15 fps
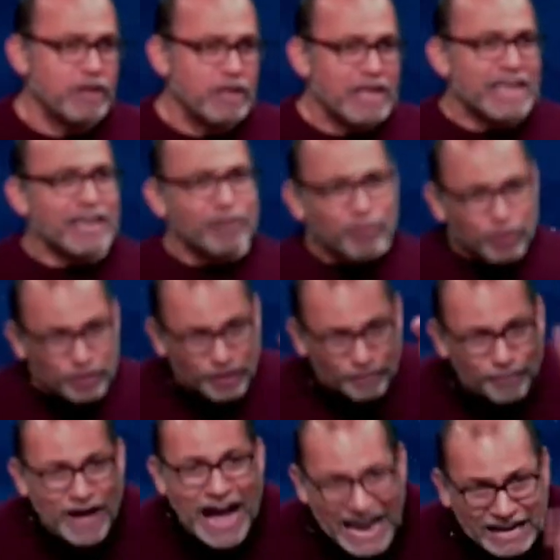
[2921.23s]
is a
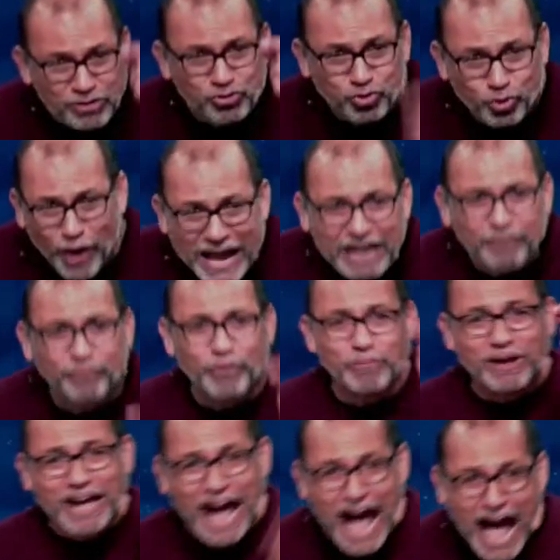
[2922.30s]
divine trait from
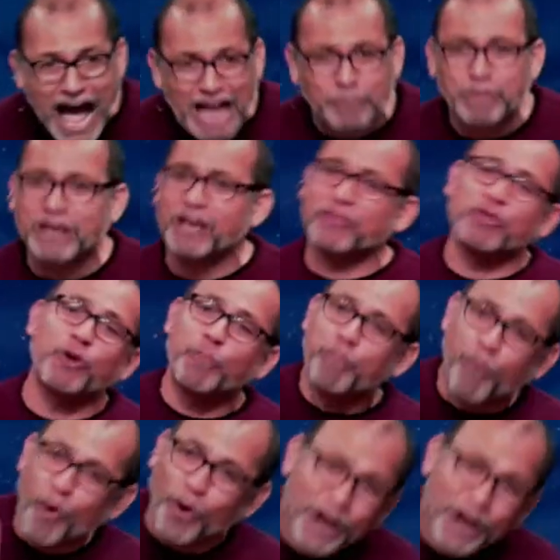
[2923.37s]
God because you're born